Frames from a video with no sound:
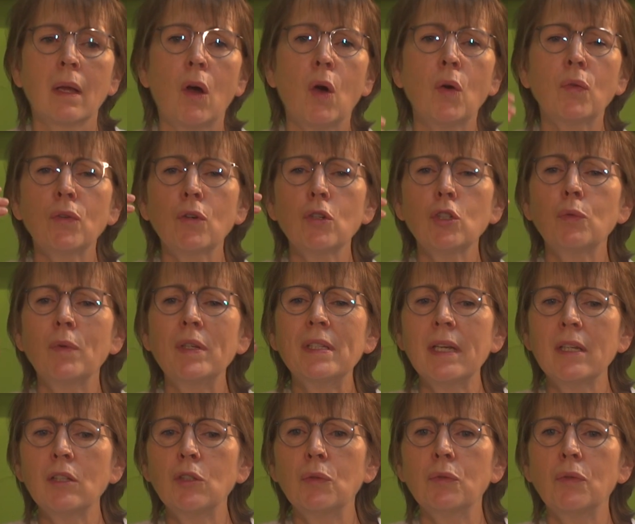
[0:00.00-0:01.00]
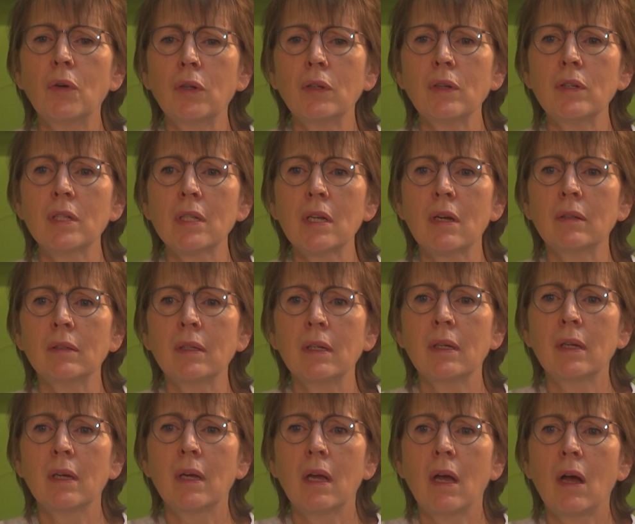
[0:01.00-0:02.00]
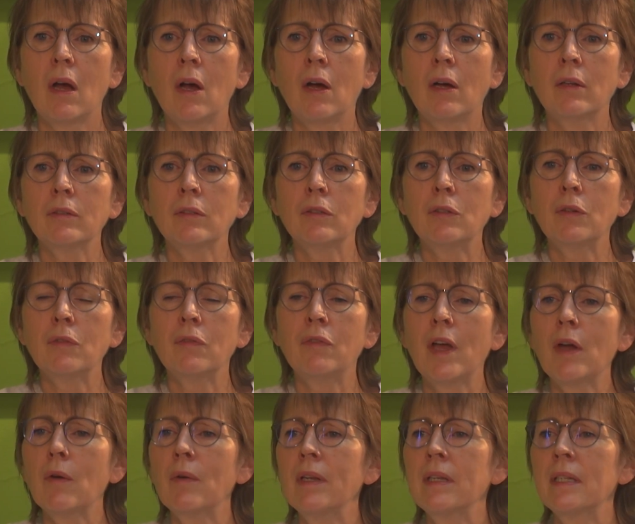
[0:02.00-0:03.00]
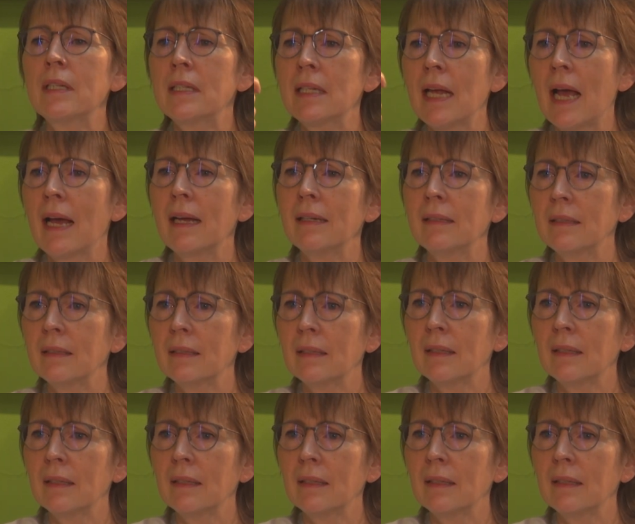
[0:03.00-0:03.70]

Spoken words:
of course we tend to focus on the very sad